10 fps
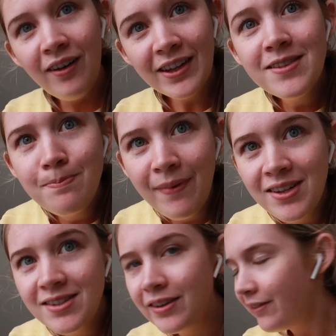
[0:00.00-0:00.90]
Look, it's
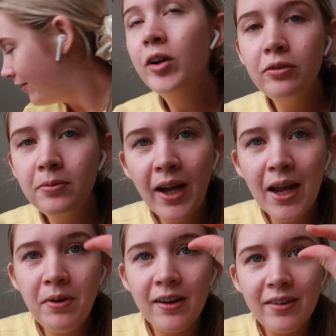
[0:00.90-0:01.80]
massive. I got from
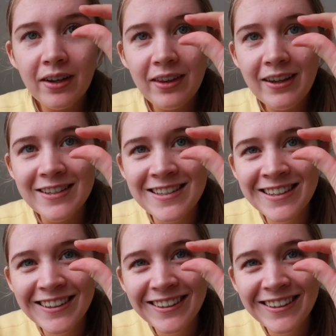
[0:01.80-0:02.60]
Kmart, it's like this.